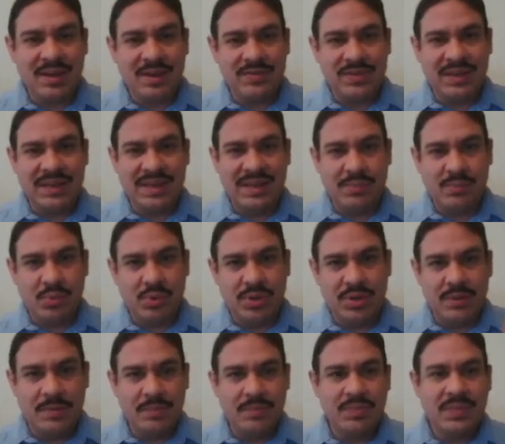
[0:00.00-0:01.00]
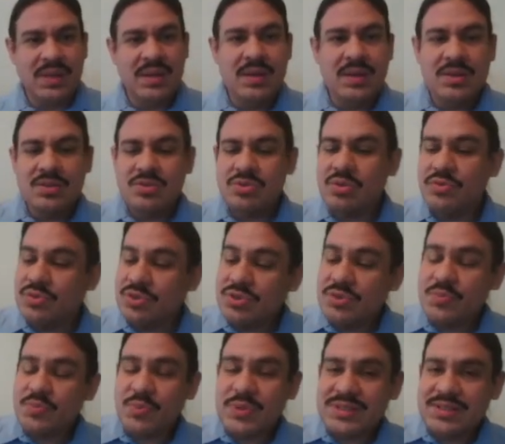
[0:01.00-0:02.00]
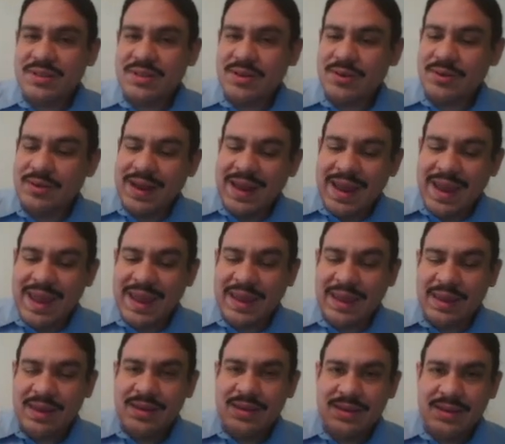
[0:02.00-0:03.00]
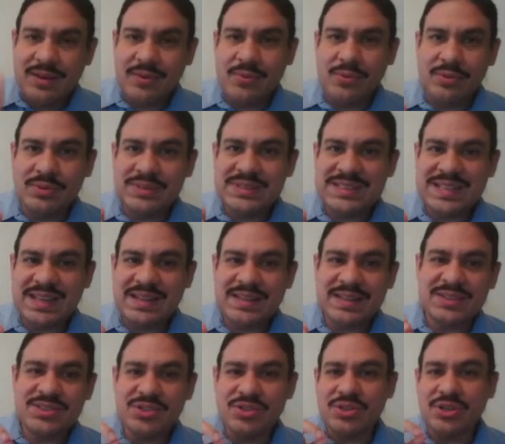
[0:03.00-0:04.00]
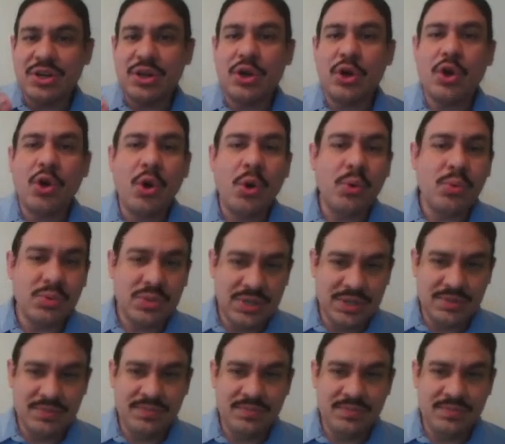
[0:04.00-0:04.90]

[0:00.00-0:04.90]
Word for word: of the keyboard. So if you just press the letter A, it will send a certain code.